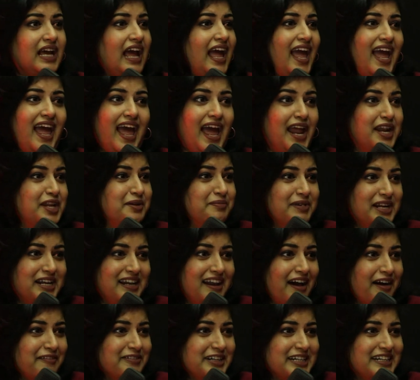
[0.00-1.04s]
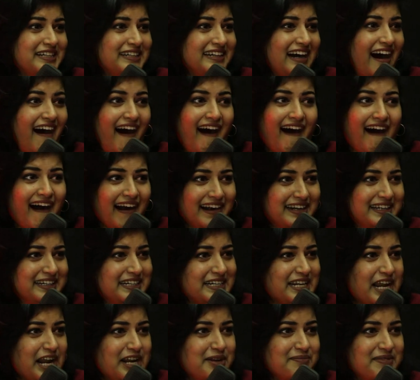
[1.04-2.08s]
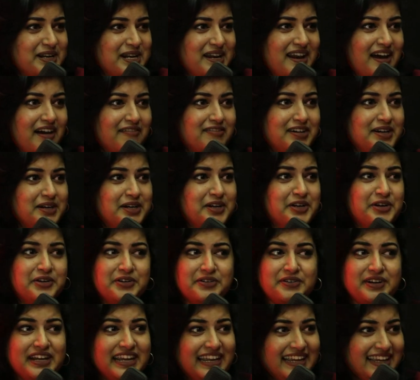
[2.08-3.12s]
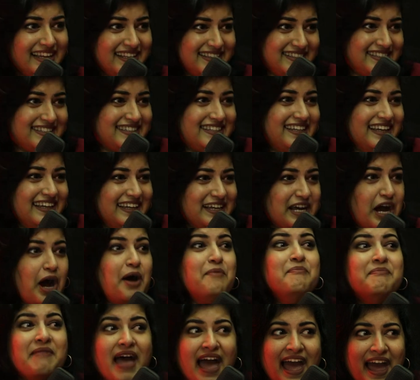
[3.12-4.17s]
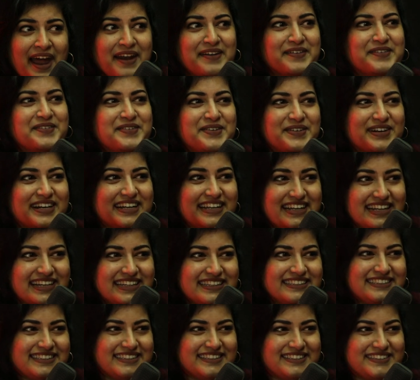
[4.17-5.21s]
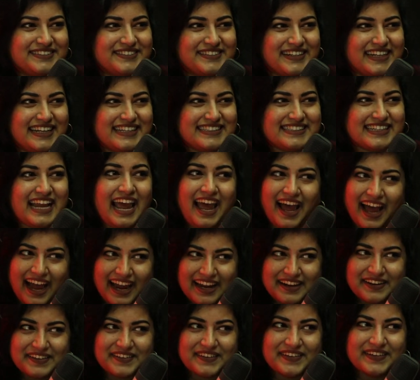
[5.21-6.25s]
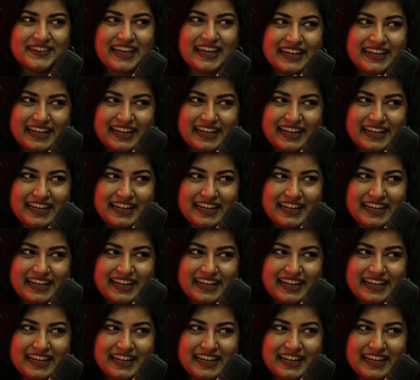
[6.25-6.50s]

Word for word: animal lover, hmm. ardent animal lover, reads a man who reads, Suresh. I know that